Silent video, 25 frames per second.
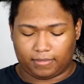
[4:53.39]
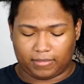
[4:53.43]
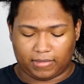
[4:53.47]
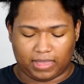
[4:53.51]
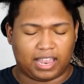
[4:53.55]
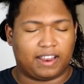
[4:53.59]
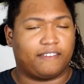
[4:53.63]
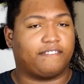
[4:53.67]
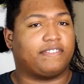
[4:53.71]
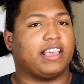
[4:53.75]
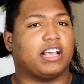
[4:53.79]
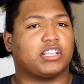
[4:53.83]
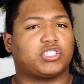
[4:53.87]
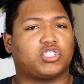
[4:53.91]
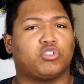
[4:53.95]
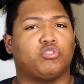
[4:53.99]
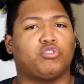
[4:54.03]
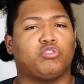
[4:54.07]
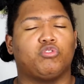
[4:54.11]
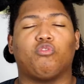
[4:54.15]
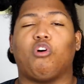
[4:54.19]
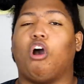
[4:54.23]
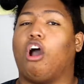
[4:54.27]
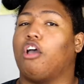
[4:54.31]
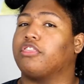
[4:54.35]
And if that's who
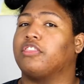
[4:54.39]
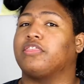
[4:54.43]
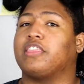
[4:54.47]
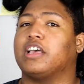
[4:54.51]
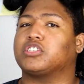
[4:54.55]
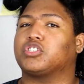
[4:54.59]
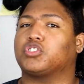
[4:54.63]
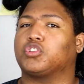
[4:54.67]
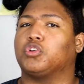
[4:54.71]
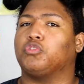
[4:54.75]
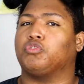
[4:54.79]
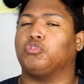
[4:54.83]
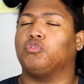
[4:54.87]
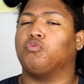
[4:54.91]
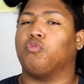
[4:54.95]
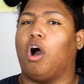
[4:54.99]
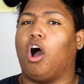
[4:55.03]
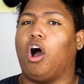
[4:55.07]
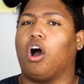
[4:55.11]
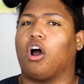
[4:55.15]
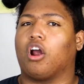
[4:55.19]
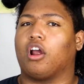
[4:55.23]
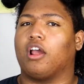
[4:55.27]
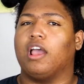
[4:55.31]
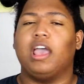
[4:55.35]
you are, then that's who you
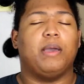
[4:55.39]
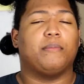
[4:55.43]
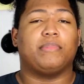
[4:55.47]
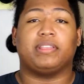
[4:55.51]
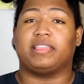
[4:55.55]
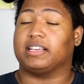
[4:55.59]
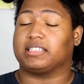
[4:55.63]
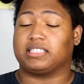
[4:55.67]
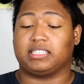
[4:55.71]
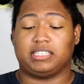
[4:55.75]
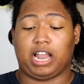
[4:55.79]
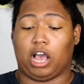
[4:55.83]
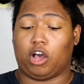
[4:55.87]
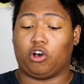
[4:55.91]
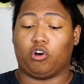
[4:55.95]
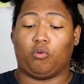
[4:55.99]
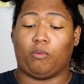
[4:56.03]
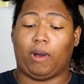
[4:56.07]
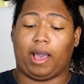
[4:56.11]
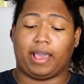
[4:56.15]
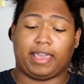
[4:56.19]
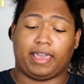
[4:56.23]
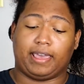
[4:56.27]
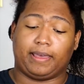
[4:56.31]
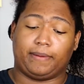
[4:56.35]
are. But that's not who
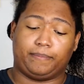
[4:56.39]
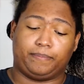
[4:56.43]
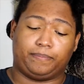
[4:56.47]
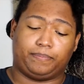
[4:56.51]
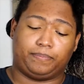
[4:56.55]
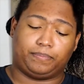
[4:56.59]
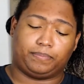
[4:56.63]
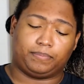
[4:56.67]
I am.